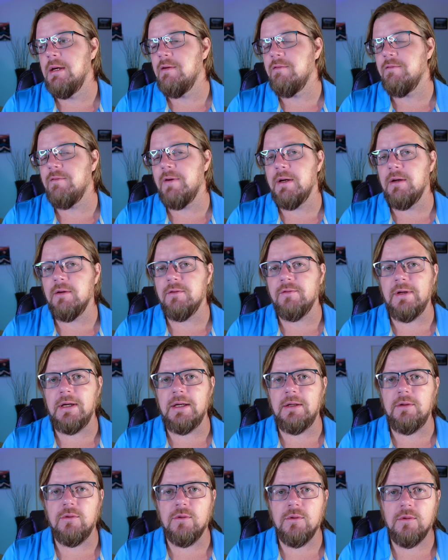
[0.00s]

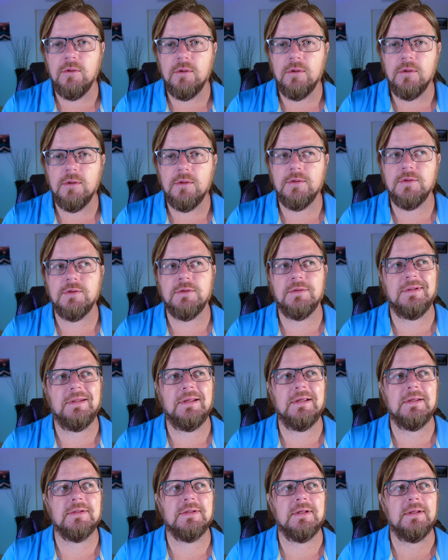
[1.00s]
fire-tight doors,
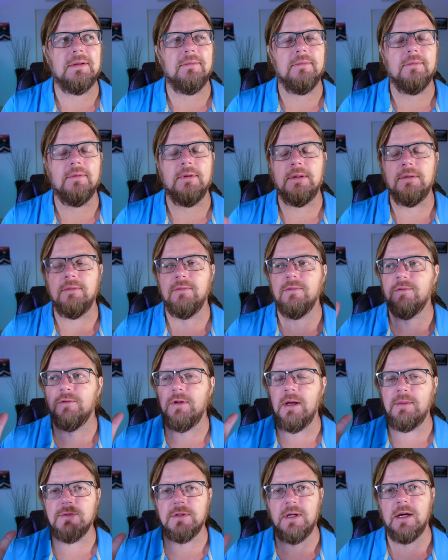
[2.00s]
things that it
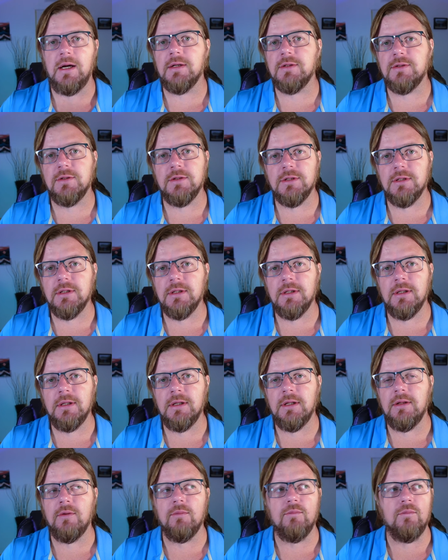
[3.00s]
stops oxygen
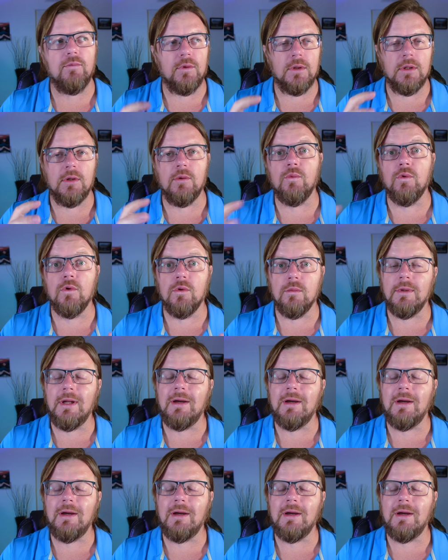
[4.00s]
in the in the room,